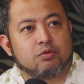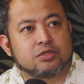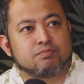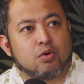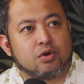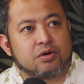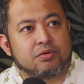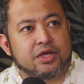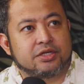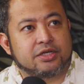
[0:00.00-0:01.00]
was born and
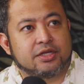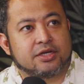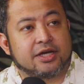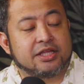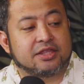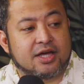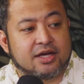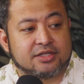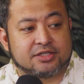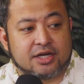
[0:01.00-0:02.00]
raised in
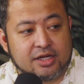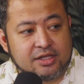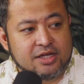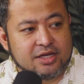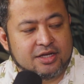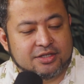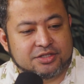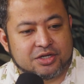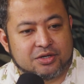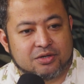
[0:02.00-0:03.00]
Cainta, Rizal,
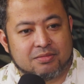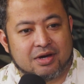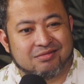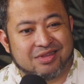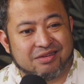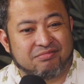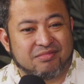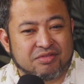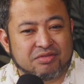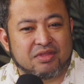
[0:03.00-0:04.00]
so about like
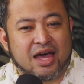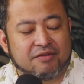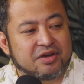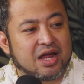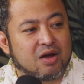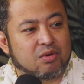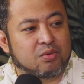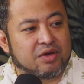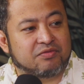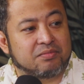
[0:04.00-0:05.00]
half an hour
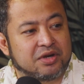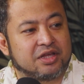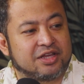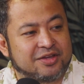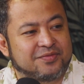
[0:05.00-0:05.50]
away from Manila.